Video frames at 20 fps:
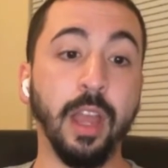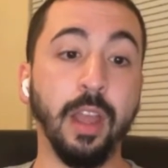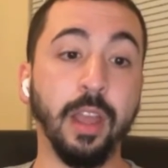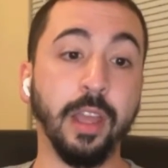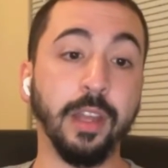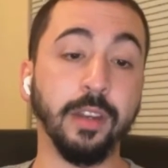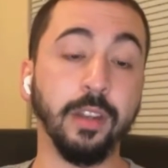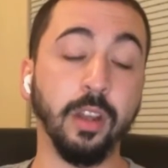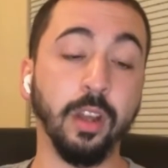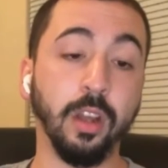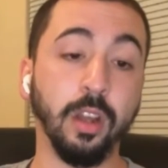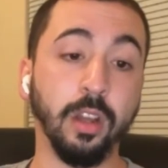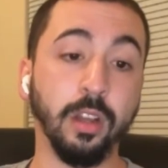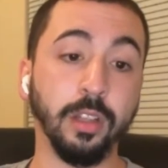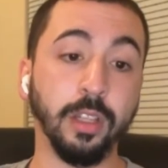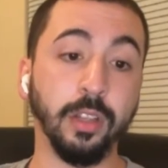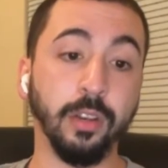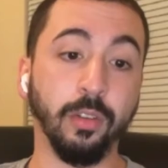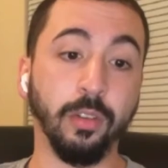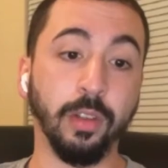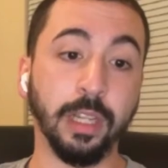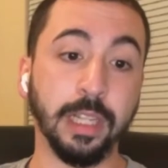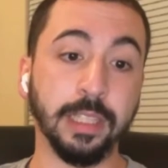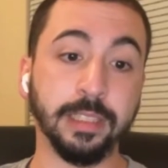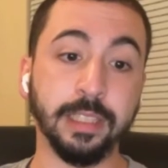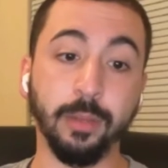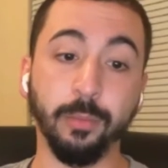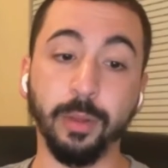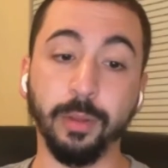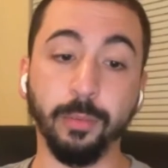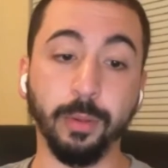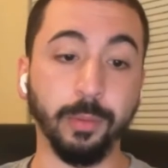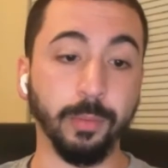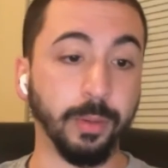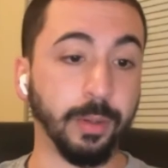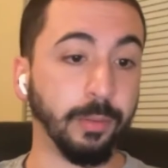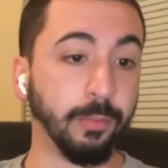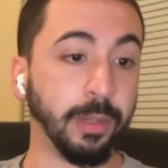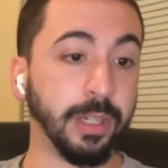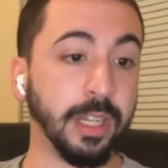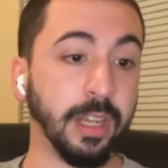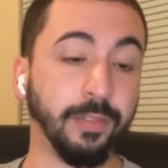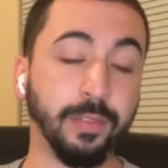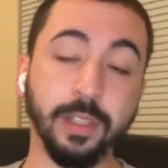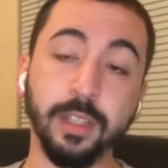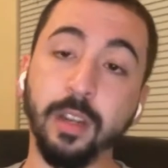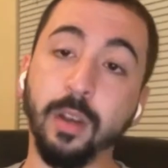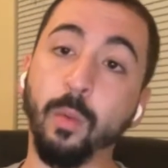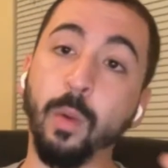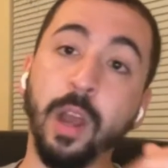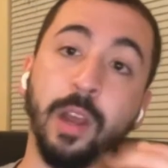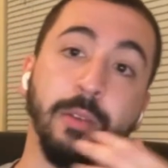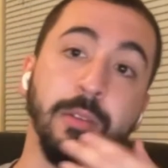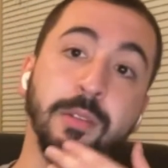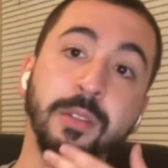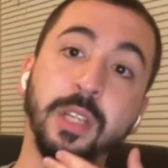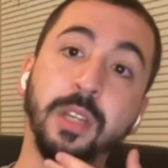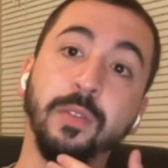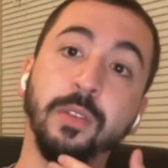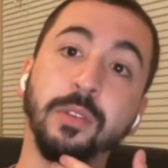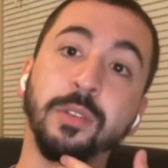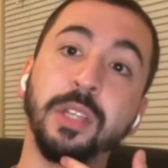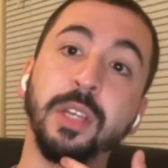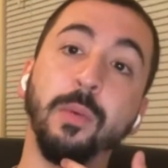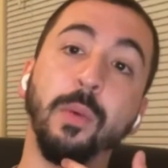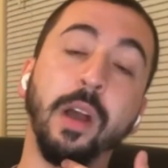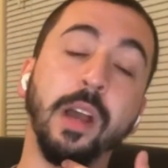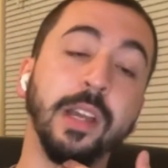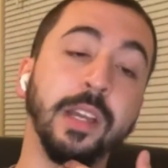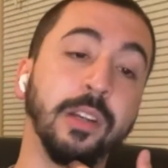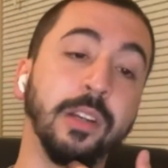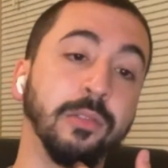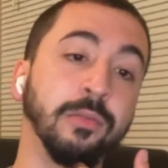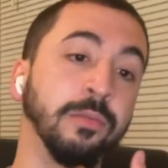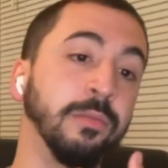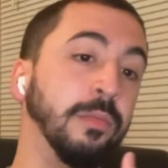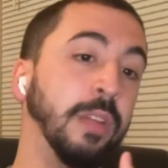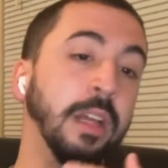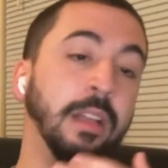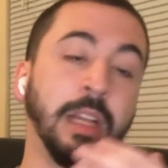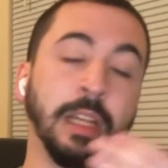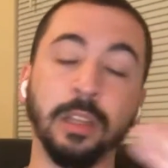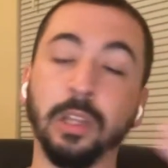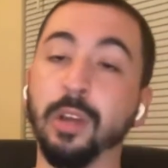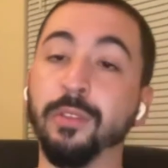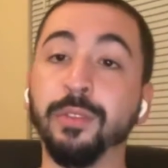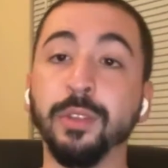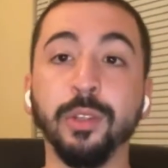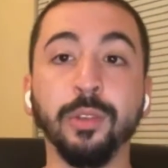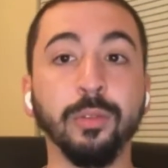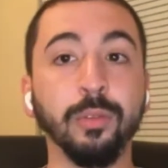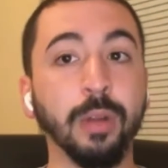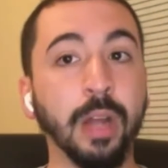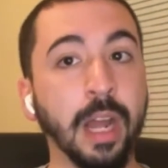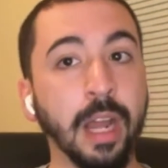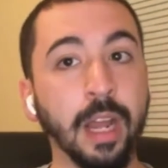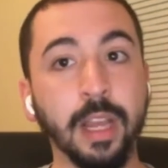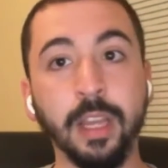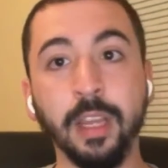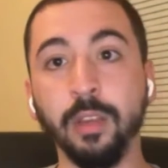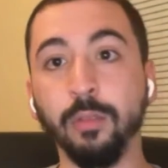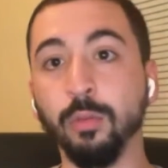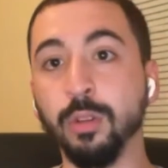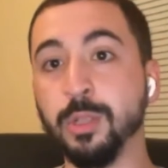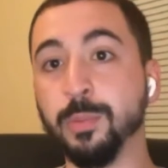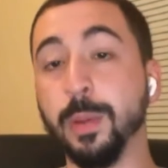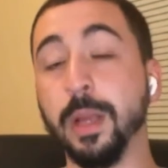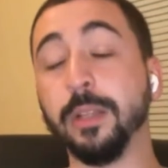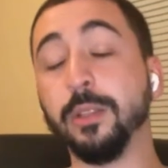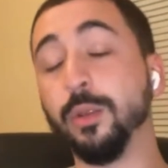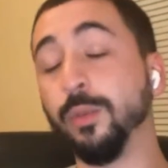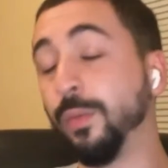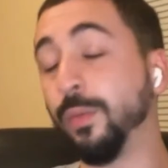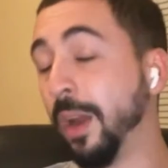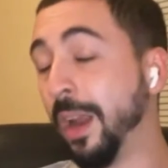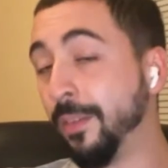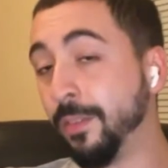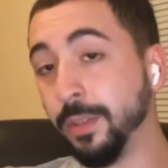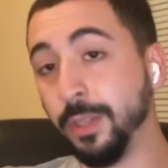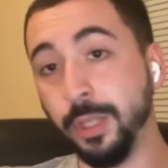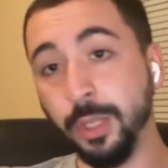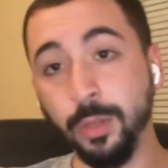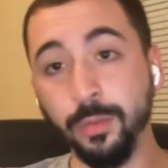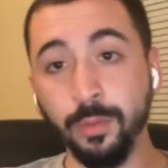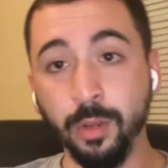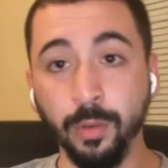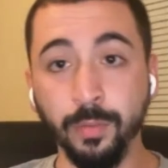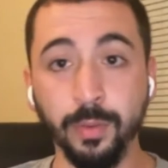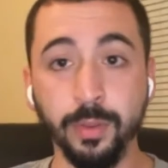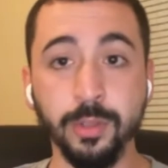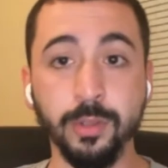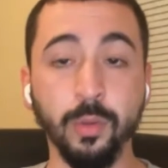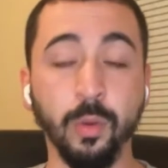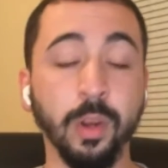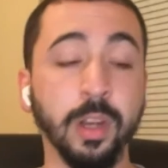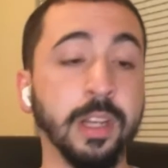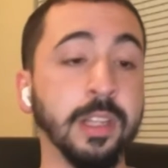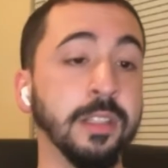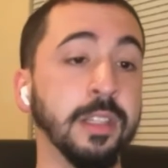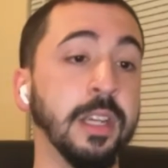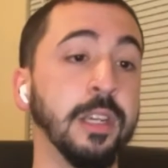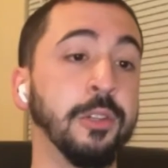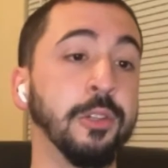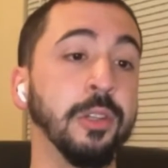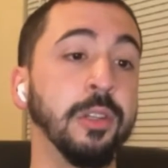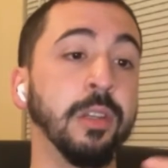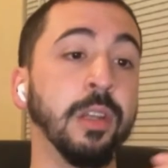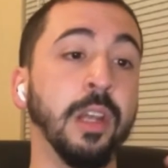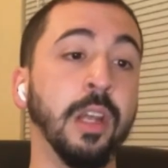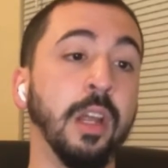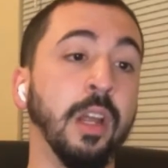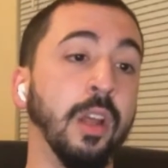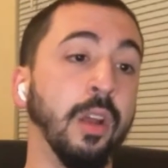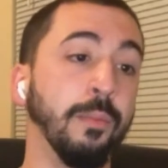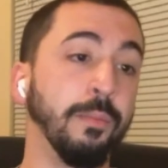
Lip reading: I said, we definitely need a wide receiver. T.Y. Hilton, I love you. I respect you for everything you've done for this organization.